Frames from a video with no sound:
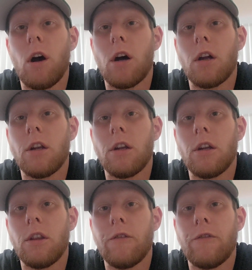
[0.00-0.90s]
on
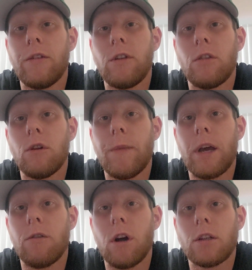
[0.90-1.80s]
the
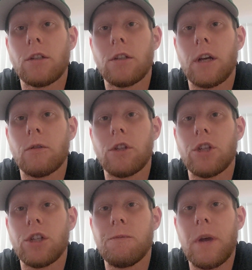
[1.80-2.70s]
53-man roster that was
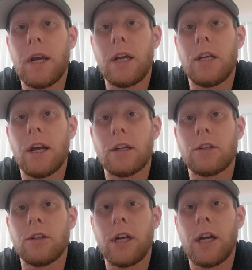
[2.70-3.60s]
just made
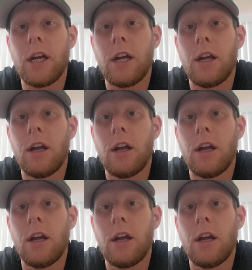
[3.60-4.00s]
yesterday.